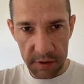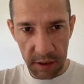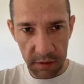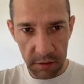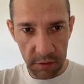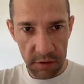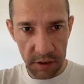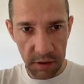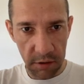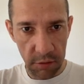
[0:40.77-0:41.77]
that using
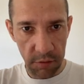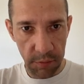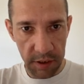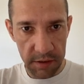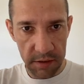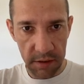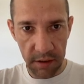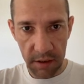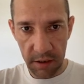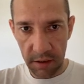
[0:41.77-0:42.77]
hard-coded weights
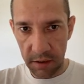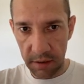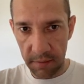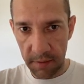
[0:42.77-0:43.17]
are